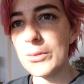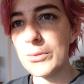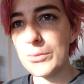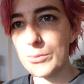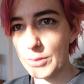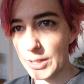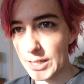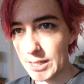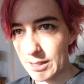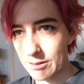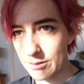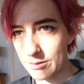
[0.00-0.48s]
Oh,
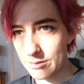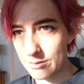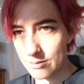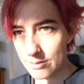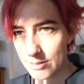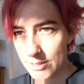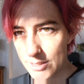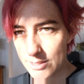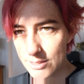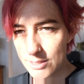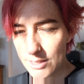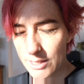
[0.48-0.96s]
wow,
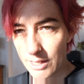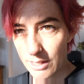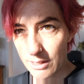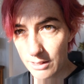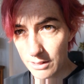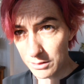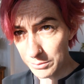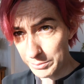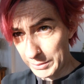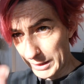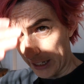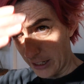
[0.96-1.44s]
it's sunny.
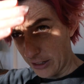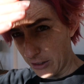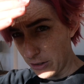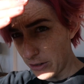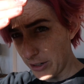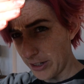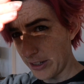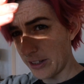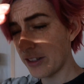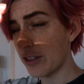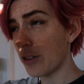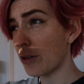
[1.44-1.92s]
Oh my
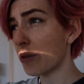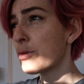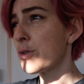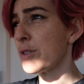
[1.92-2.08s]
God, it's so